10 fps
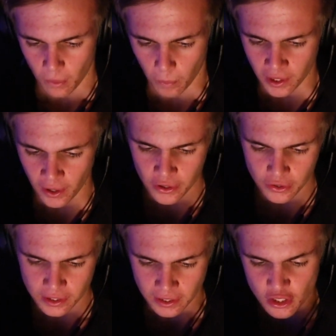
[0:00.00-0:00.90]
one
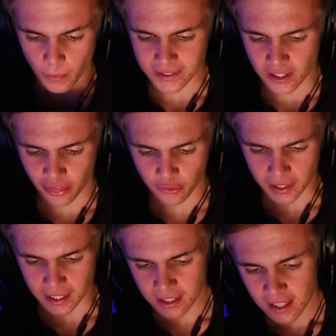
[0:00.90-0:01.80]
hundred
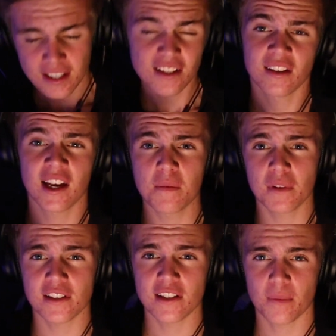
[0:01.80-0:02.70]
twenty-three team
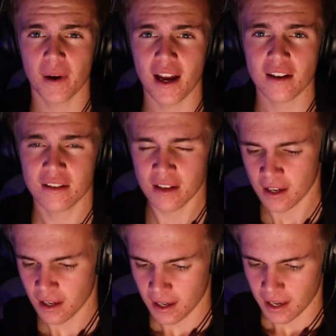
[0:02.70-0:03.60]
of the season packs.
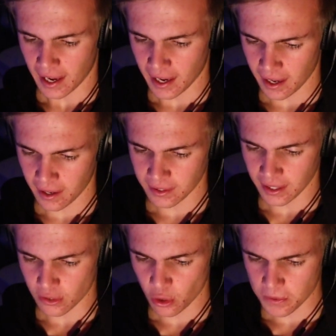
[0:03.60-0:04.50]
And
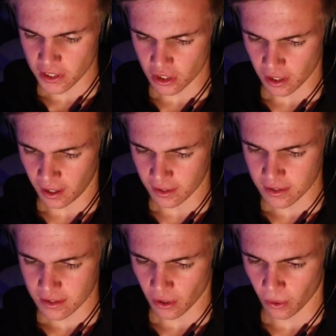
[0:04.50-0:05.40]
yeah, two percent
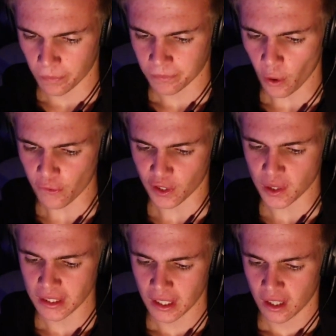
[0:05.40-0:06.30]
chance. So
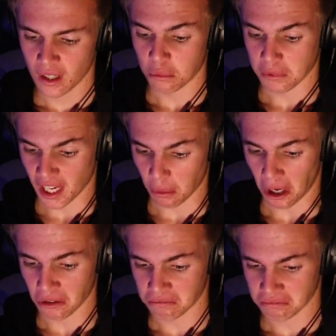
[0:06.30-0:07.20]
hopefully get
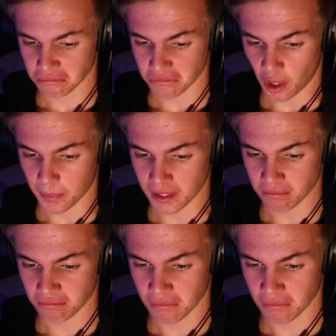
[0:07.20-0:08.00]
one. That'd be,